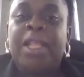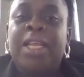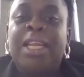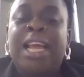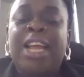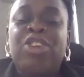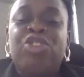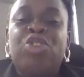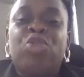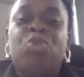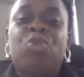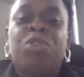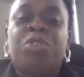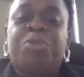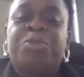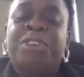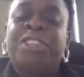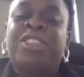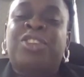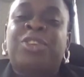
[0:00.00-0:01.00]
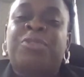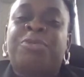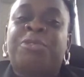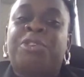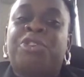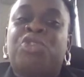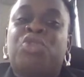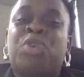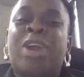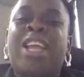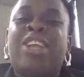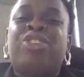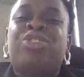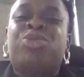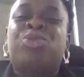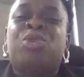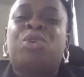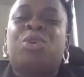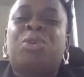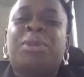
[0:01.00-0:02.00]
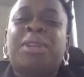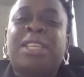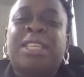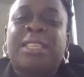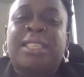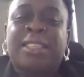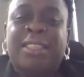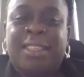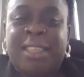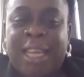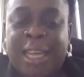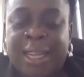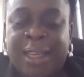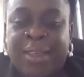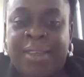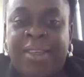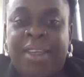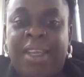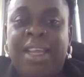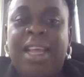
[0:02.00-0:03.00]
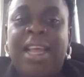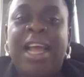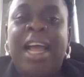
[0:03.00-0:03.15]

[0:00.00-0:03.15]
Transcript: that you would first of all try to understand